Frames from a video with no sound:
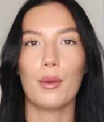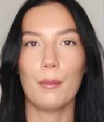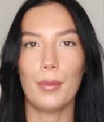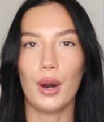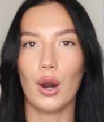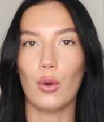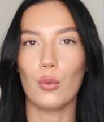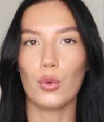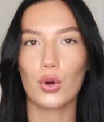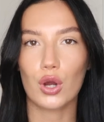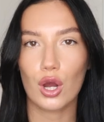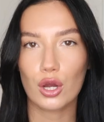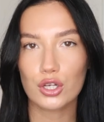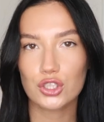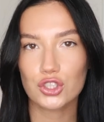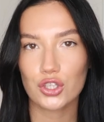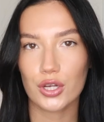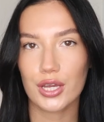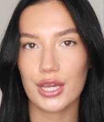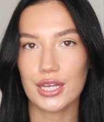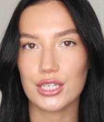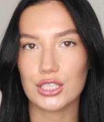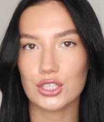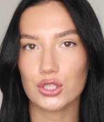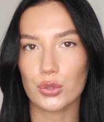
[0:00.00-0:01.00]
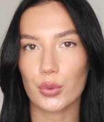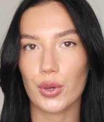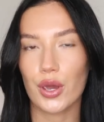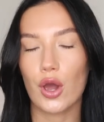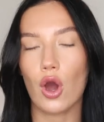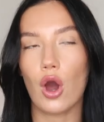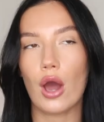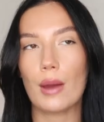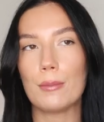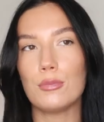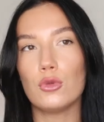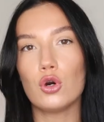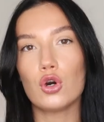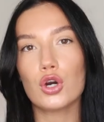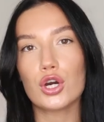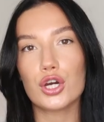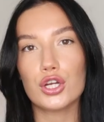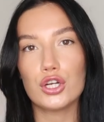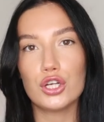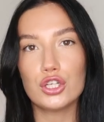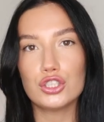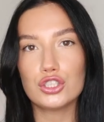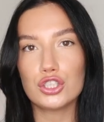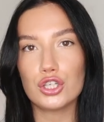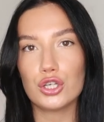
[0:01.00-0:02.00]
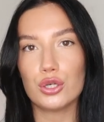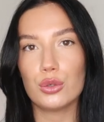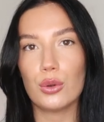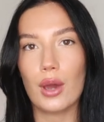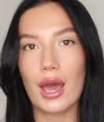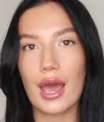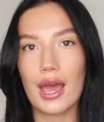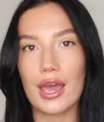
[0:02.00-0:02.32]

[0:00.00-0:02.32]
but we'll go straight into it i'm not going to do